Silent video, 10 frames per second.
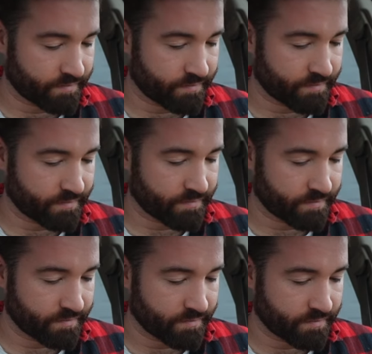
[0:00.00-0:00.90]

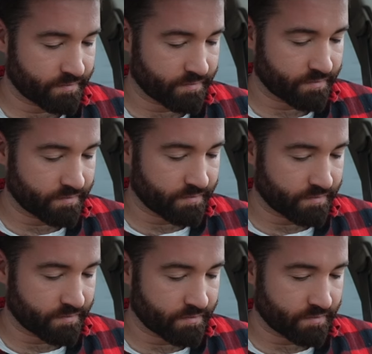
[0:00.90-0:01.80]

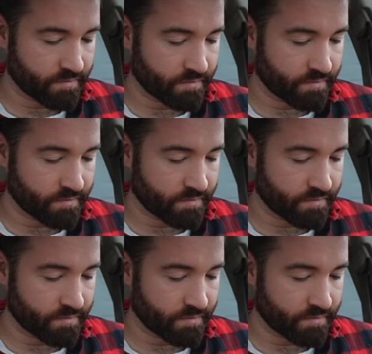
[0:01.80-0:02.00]
No one is speaking in this clip.